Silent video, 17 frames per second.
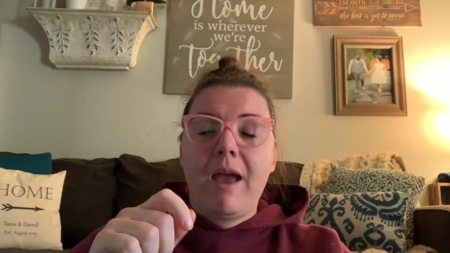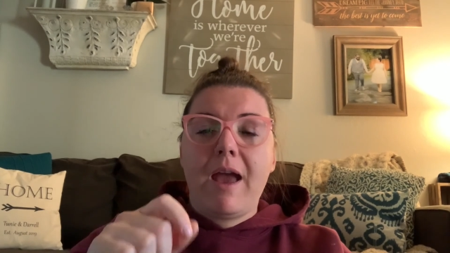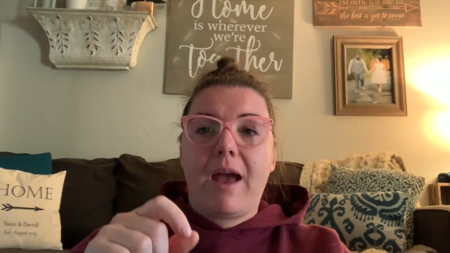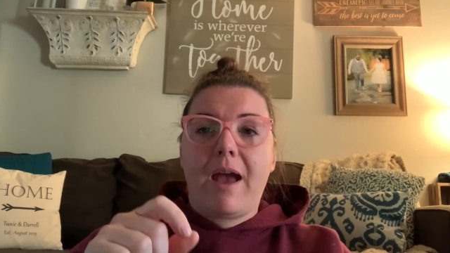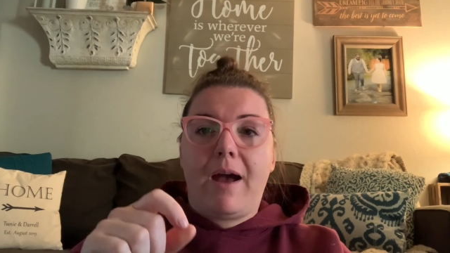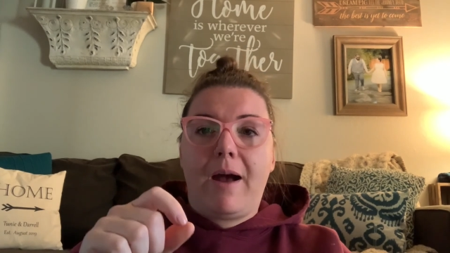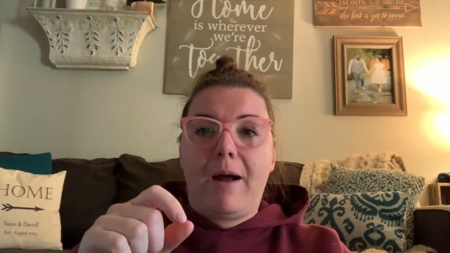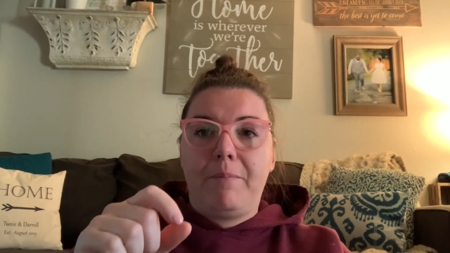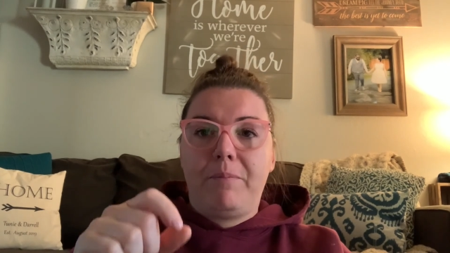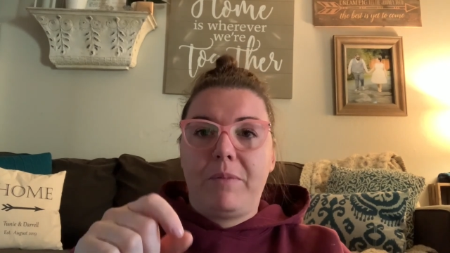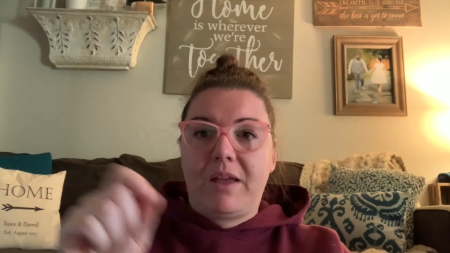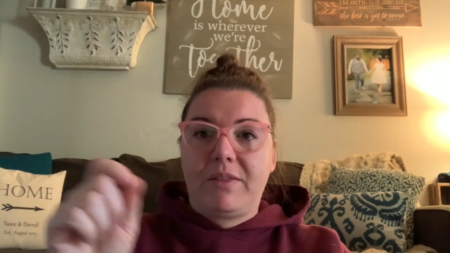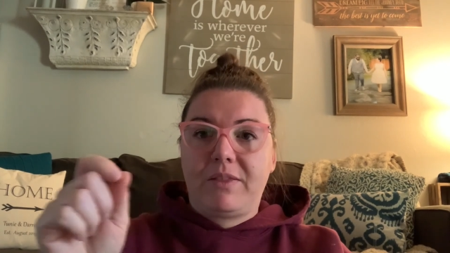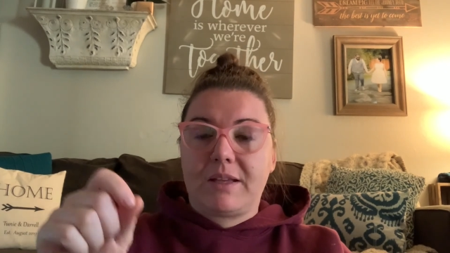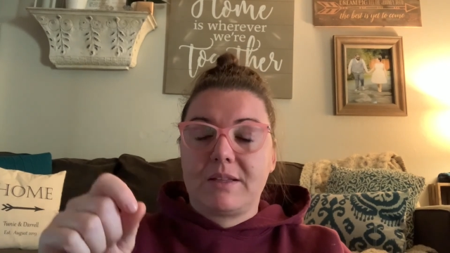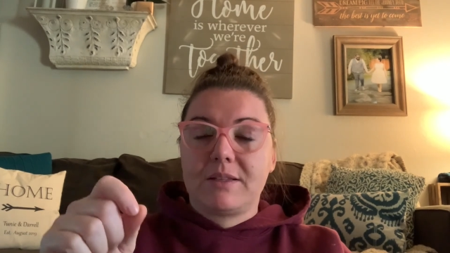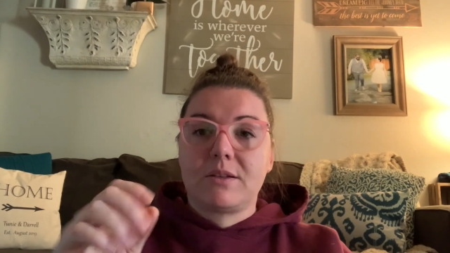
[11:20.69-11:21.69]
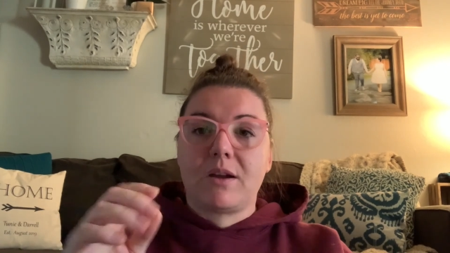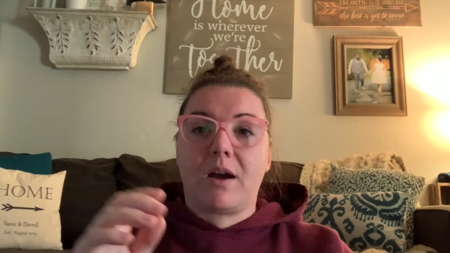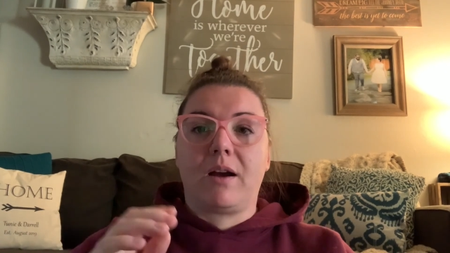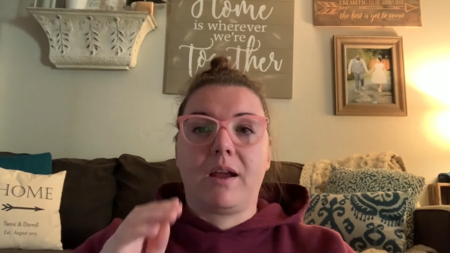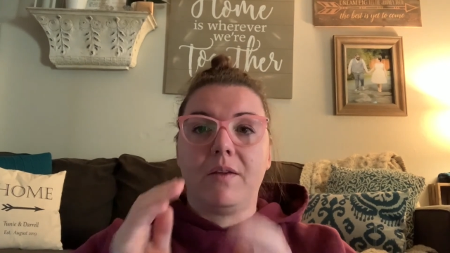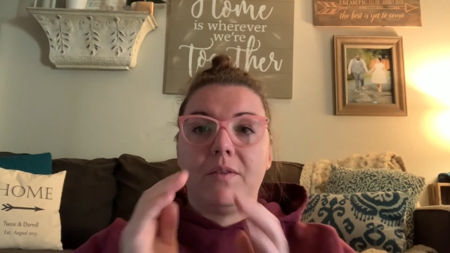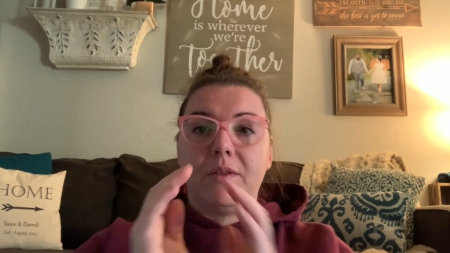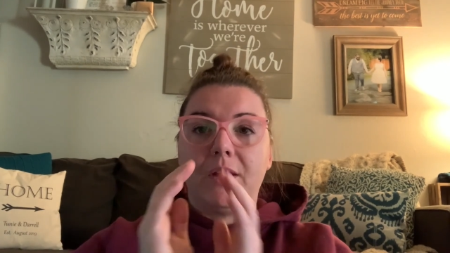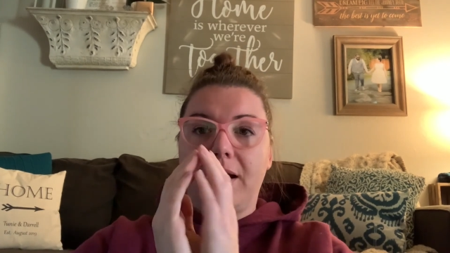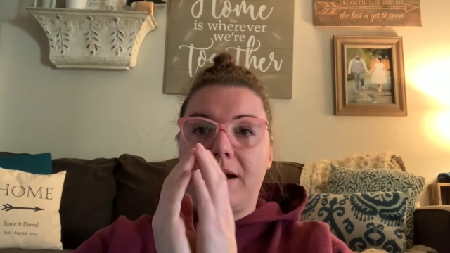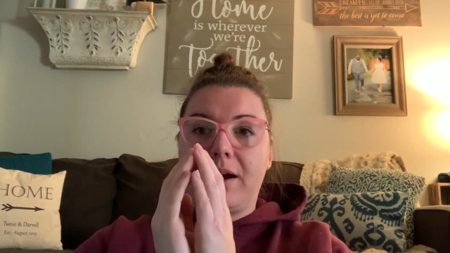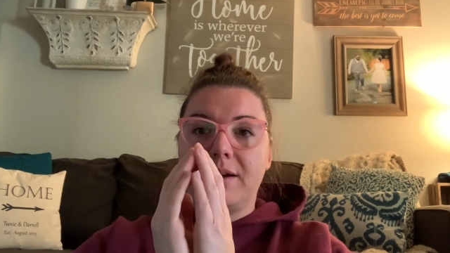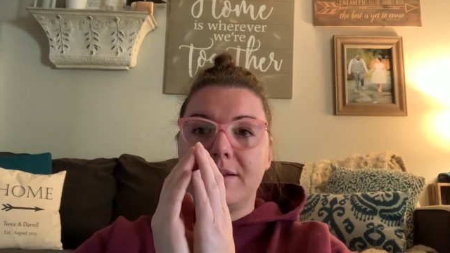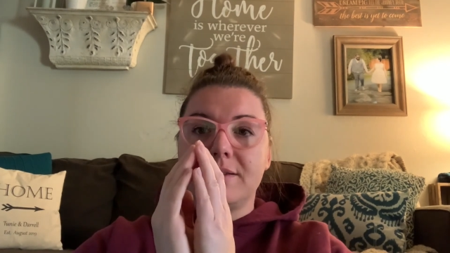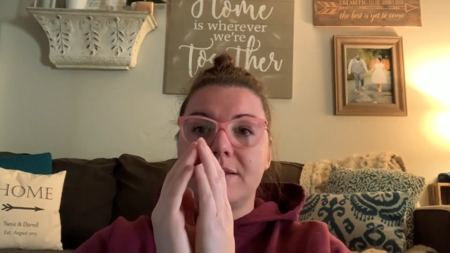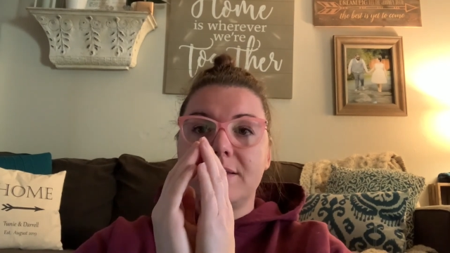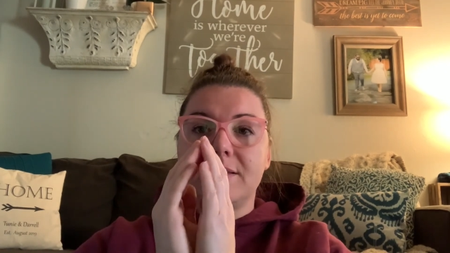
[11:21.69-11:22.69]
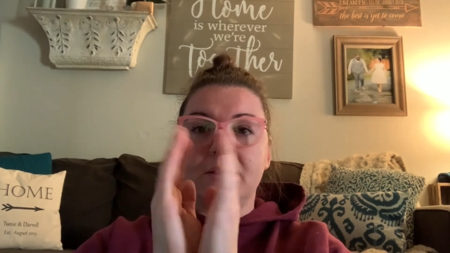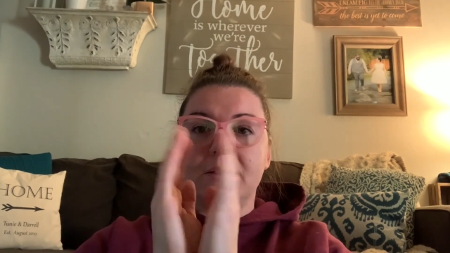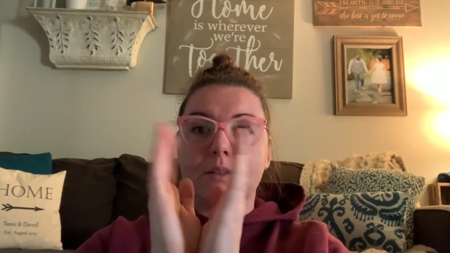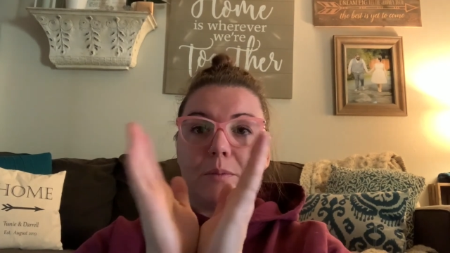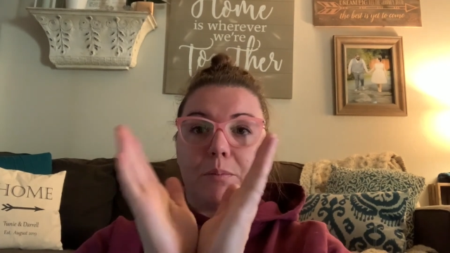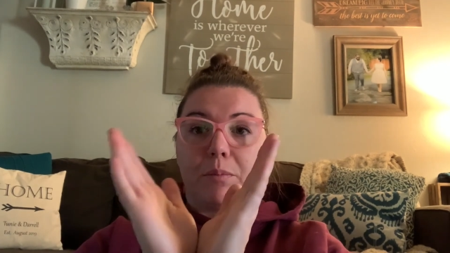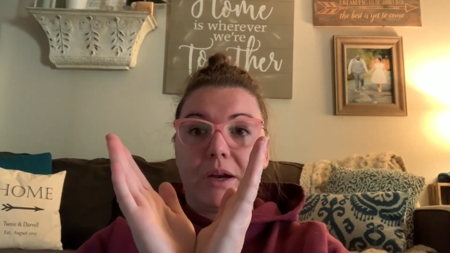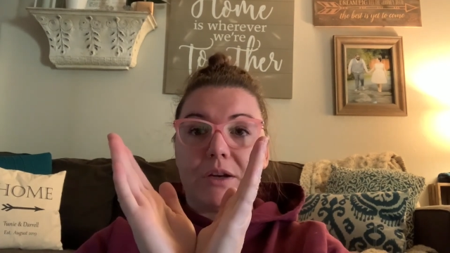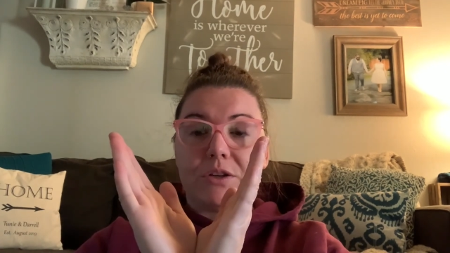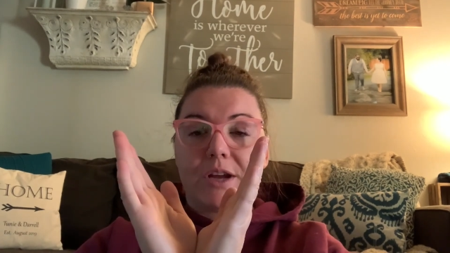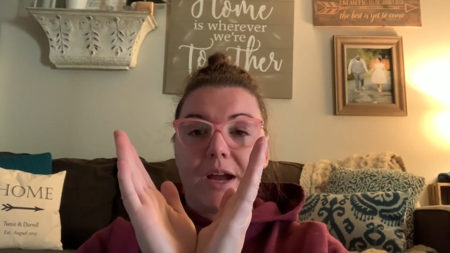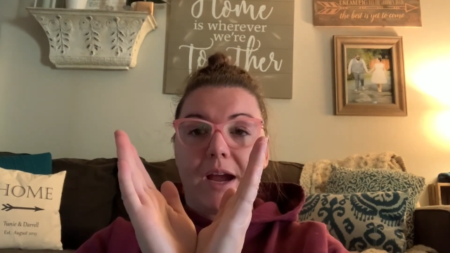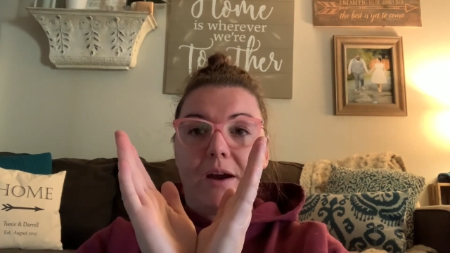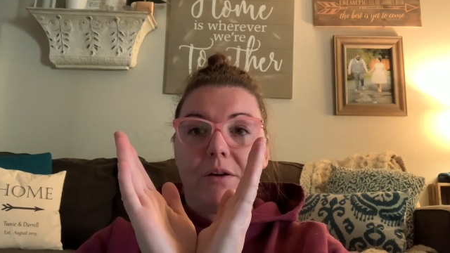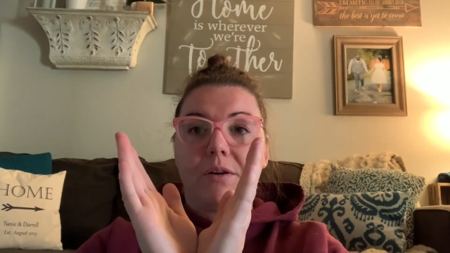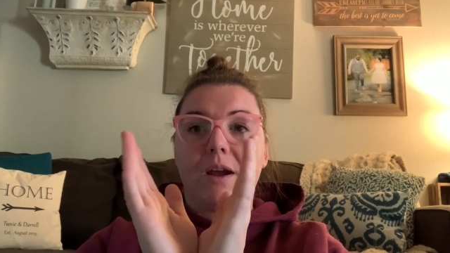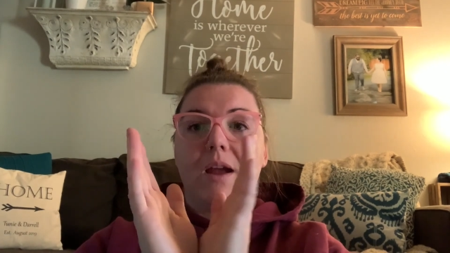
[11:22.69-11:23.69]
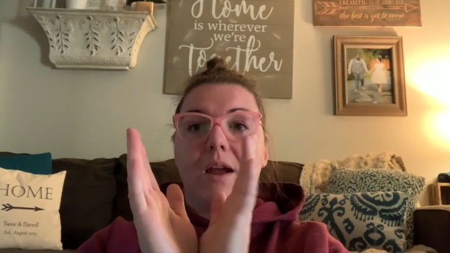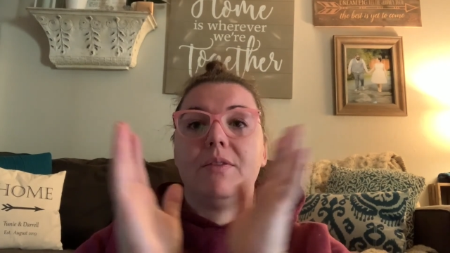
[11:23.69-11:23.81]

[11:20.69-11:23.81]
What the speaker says: at that stalk, and then it causes it to branch out,